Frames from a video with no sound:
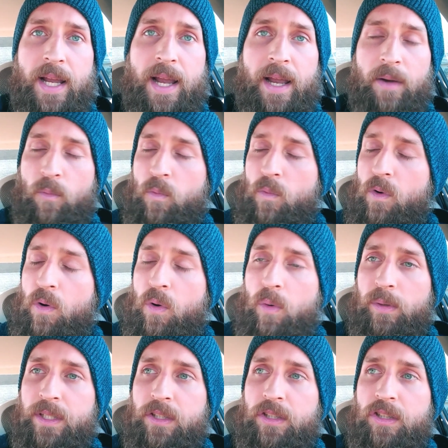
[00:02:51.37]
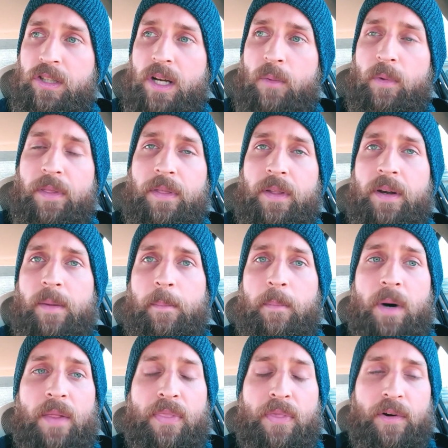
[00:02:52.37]
And holy shit, within a
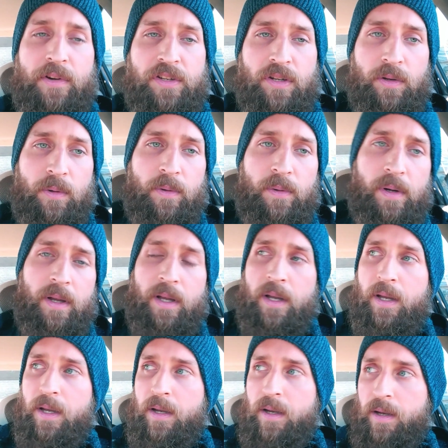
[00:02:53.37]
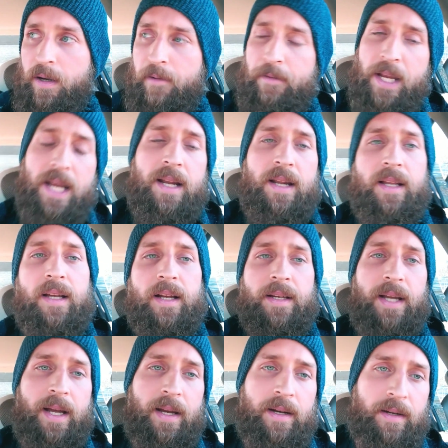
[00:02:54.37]
month or two of eating
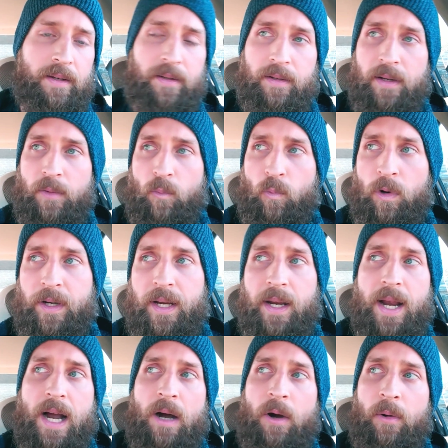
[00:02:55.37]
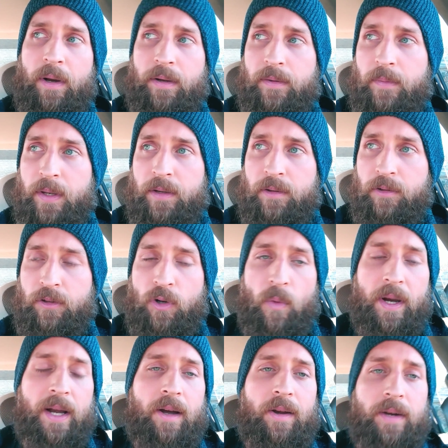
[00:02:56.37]
again and working out and
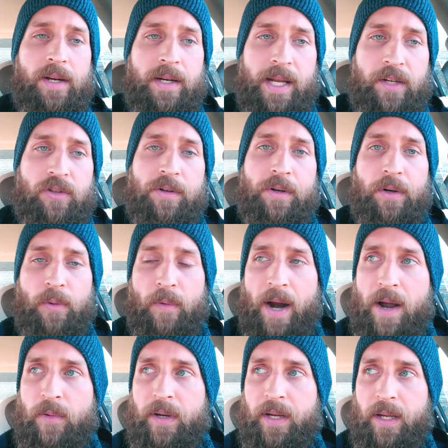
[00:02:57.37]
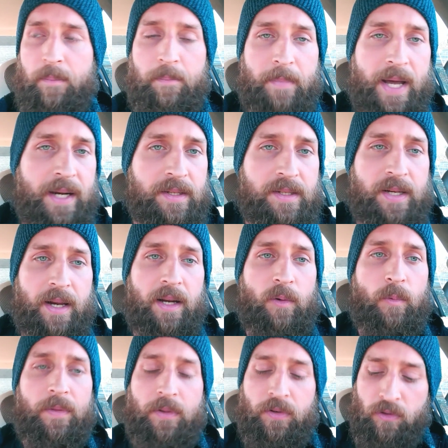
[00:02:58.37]
going out into nature and grounding and
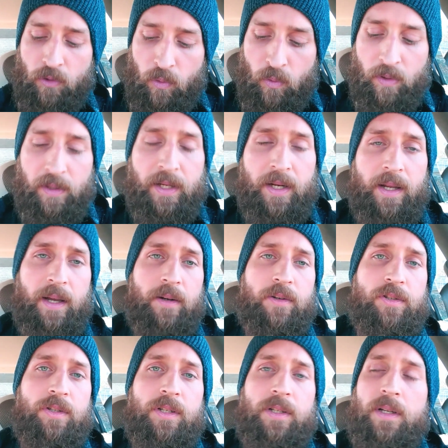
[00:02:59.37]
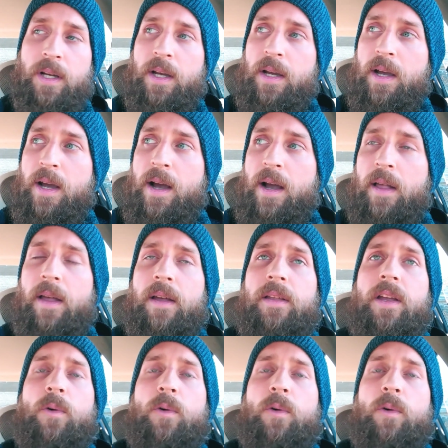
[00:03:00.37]
meditating with this Kundalini energy, it